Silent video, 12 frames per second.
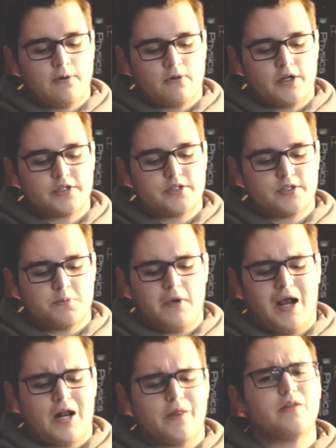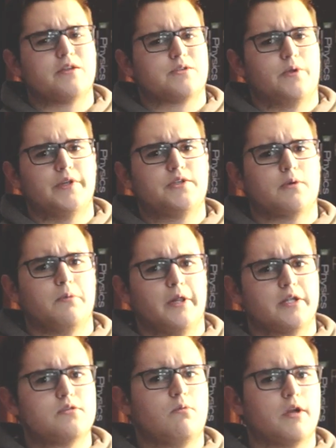rushed this bad. I think this only took me
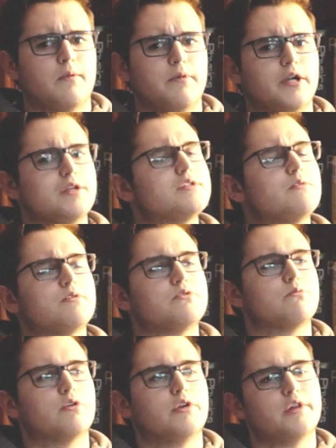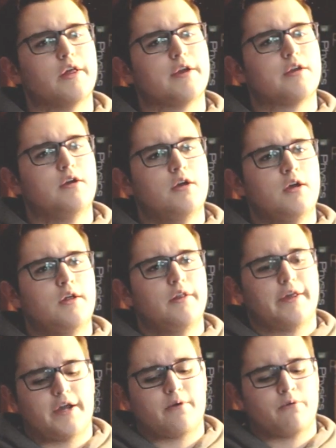like 20 minutes. It was really like
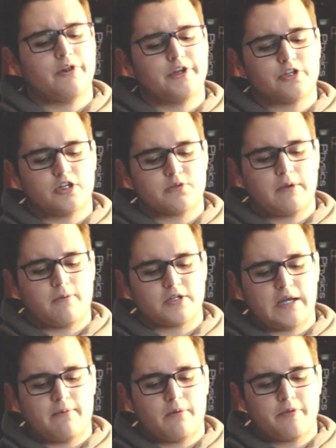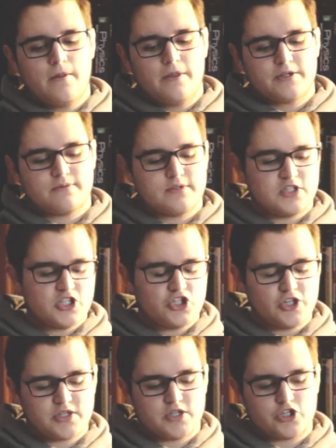I really should have spent more time on it. This was
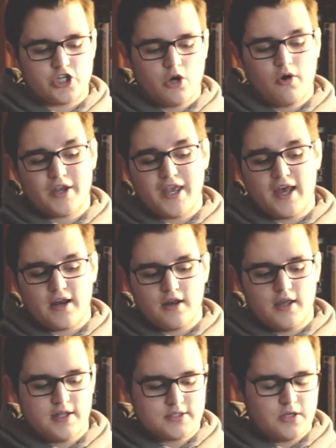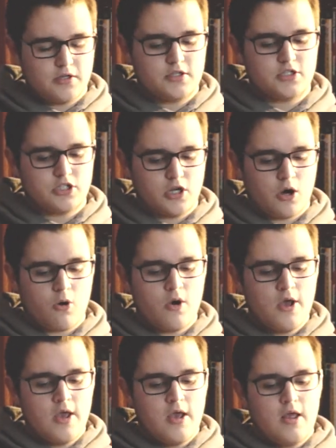just to show, again, it's good to show
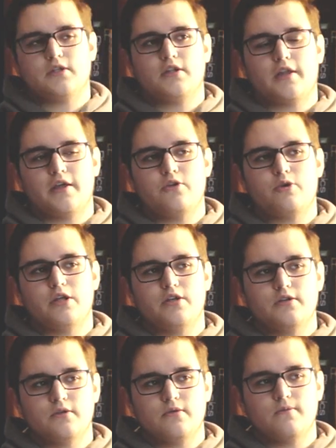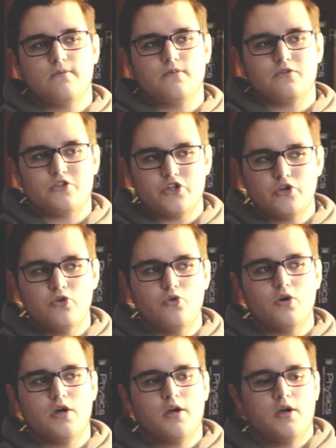that you can
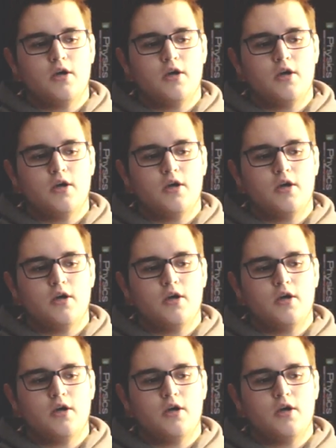do